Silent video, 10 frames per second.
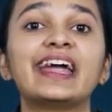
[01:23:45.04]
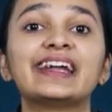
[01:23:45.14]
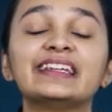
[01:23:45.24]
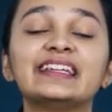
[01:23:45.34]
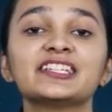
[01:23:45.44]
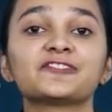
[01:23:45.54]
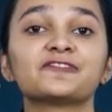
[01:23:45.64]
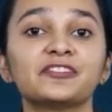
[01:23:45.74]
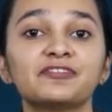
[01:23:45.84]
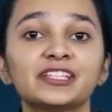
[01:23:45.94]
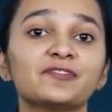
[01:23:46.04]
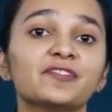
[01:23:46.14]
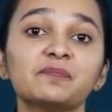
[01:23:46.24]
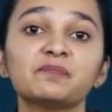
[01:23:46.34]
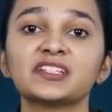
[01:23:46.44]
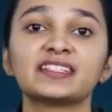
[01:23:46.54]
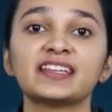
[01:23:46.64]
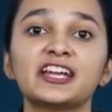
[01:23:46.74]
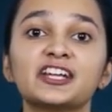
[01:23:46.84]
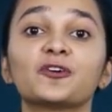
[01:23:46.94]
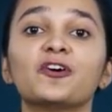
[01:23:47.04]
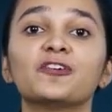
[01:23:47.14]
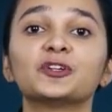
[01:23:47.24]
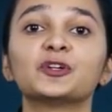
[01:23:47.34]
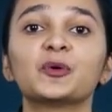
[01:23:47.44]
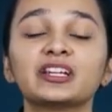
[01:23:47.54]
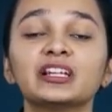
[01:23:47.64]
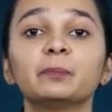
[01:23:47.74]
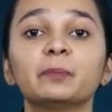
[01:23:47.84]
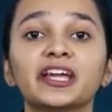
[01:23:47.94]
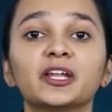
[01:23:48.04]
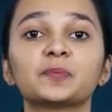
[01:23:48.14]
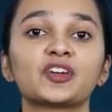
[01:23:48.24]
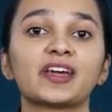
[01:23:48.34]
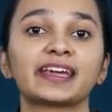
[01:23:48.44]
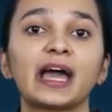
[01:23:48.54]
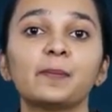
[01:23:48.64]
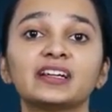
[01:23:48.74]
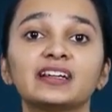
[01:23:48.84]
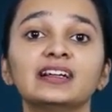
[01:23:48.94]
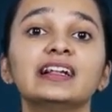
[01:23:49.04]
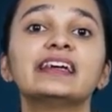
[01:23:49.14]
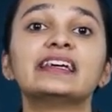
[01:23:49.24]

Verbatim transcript: at least 51% of total paid up share capital